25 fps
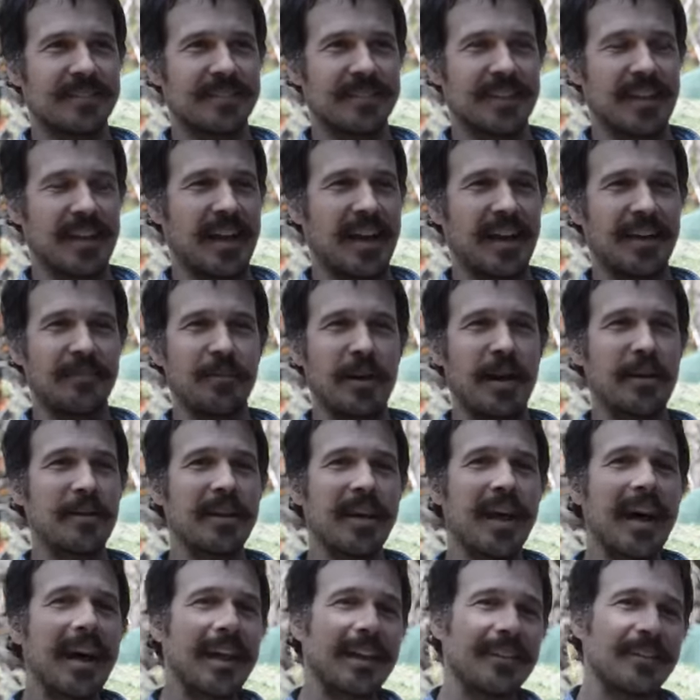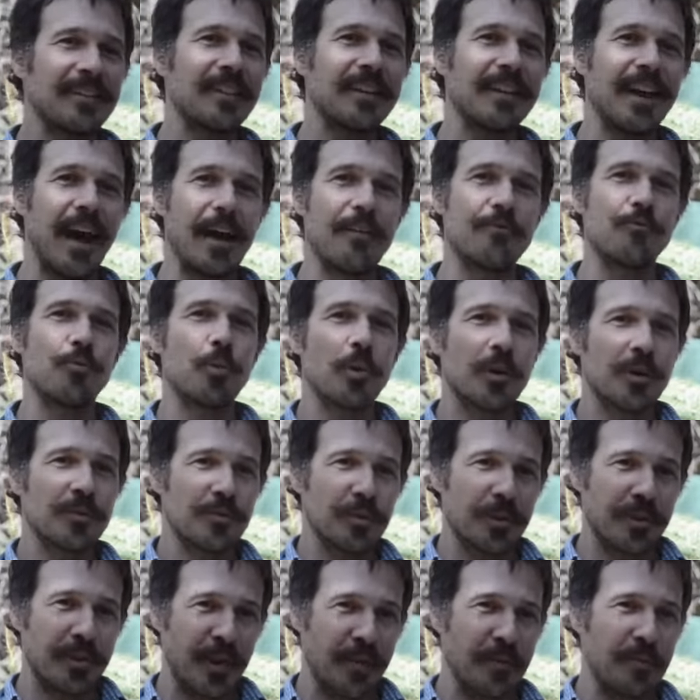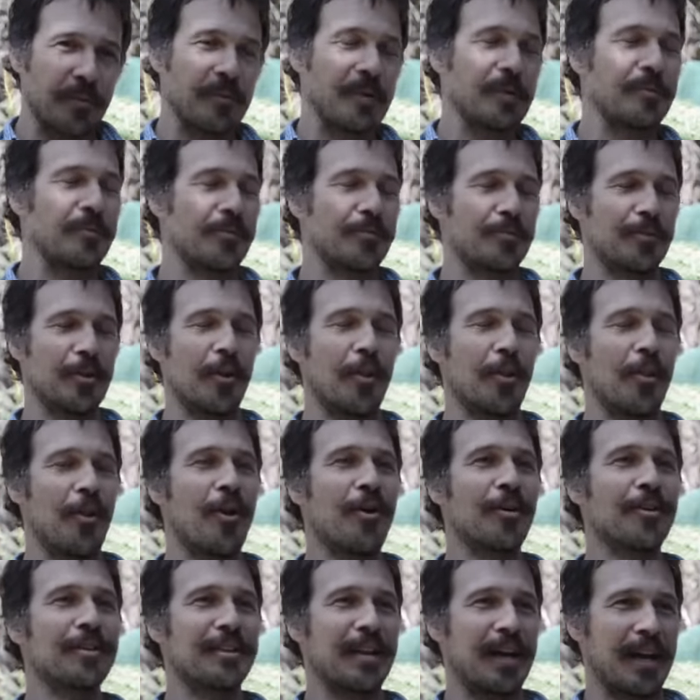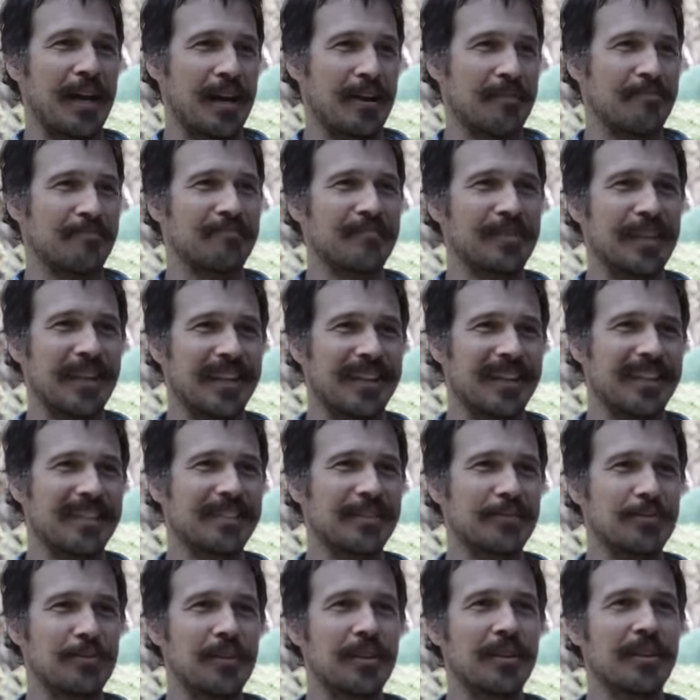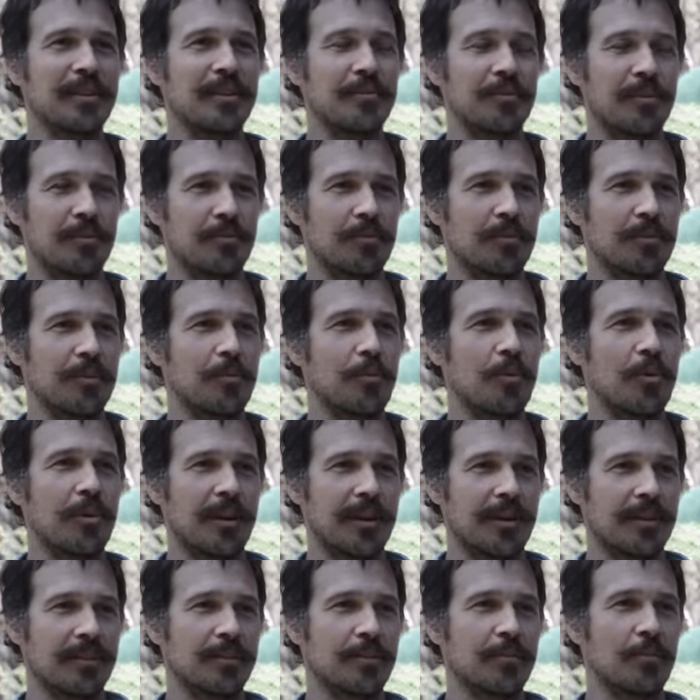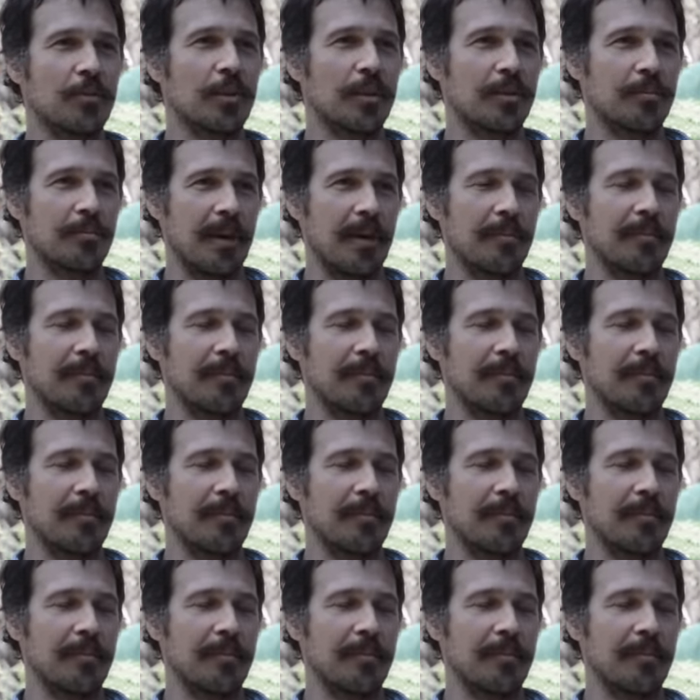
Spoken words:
I've worked with other people for a long time, and it's really rewarding to work by